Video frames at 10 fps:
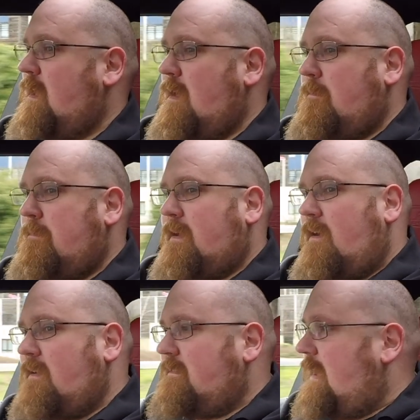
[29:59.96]
But
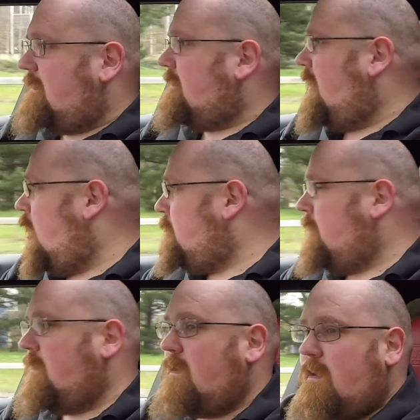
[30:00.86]
guys, yes, I hope
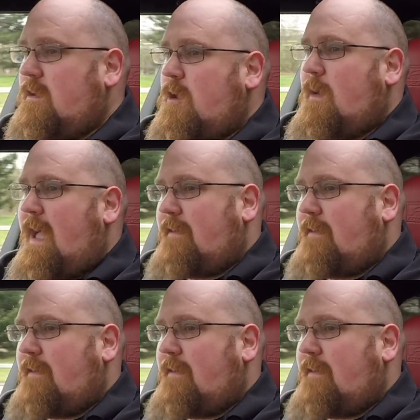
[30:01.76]
you have